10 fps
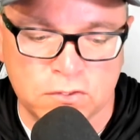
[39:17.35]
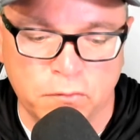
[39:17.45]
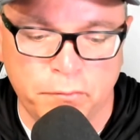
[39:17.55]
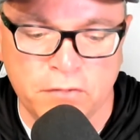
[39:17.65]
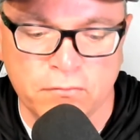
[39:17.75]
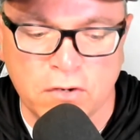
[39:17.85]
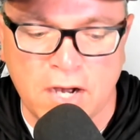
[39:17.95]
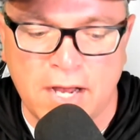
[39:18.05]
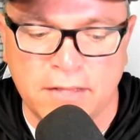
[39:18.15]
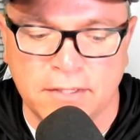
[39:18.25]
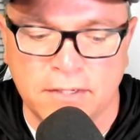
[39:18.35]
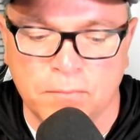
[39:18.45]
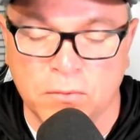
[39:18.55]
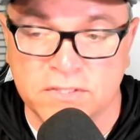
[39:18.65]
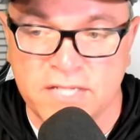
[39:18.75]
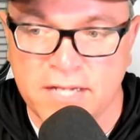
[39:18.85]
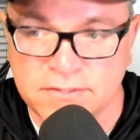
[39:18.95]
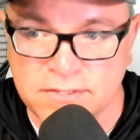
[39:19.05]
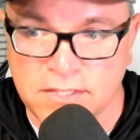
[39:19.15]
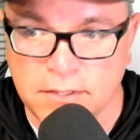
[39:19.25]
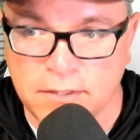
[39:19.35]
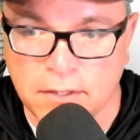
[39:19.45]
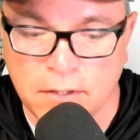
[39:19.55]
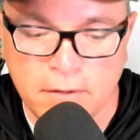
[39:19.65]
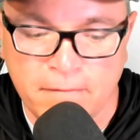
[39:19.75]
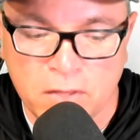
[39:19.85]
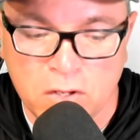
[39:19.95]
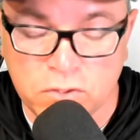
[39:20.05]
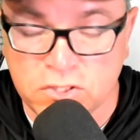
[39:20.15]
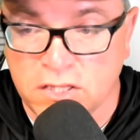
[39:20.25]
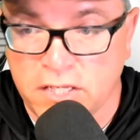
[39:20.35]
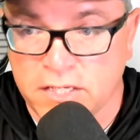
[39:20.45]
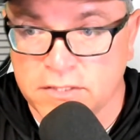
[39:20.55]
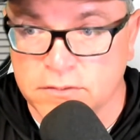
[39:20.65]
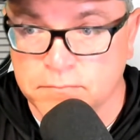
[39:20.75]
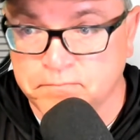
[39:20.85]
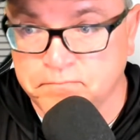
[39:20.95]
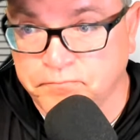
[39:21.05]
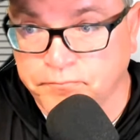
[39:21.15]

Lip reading: So Beaver got the number 10 seed, which I think is